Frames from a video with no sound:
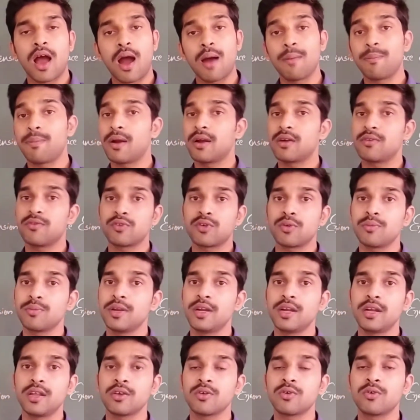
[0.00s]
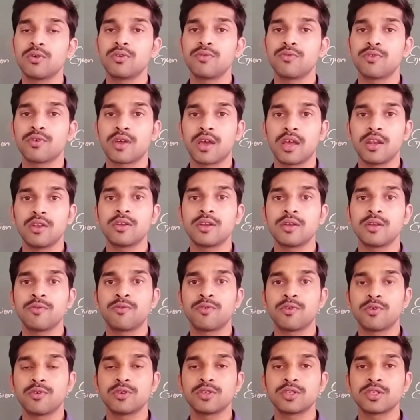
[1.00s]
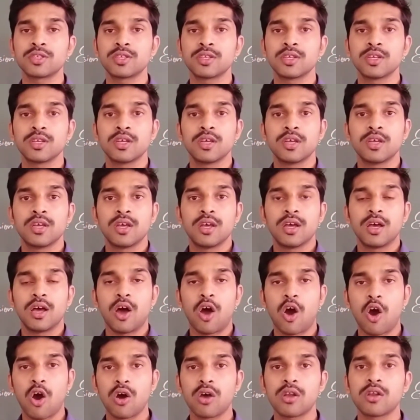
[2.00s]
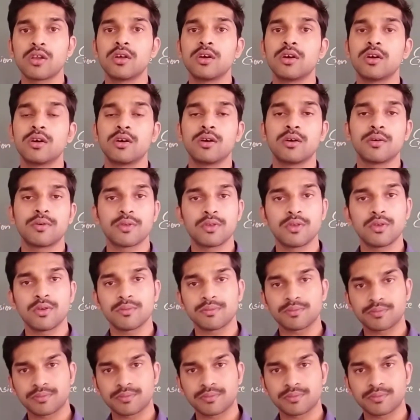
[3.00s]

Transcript: Apart from eating good calorie foods or